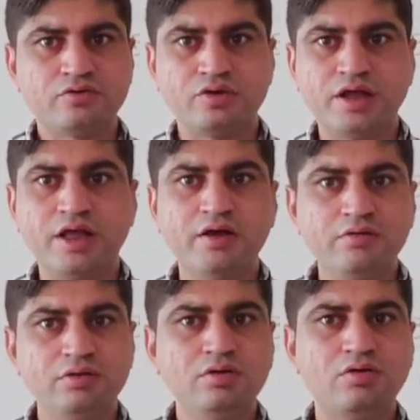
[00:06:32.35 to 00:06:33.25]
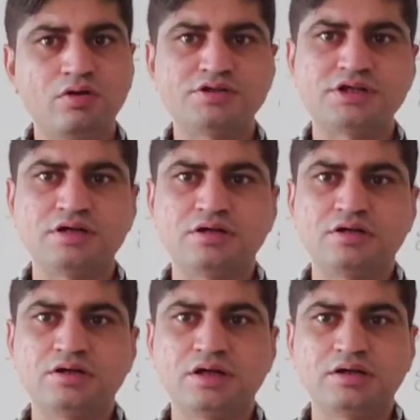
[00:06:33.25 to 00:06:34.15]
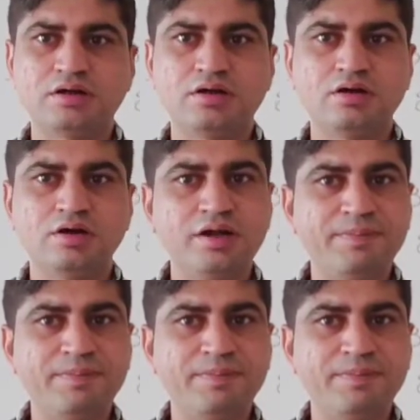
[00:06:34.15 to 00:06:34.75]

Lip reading: so they have a call center that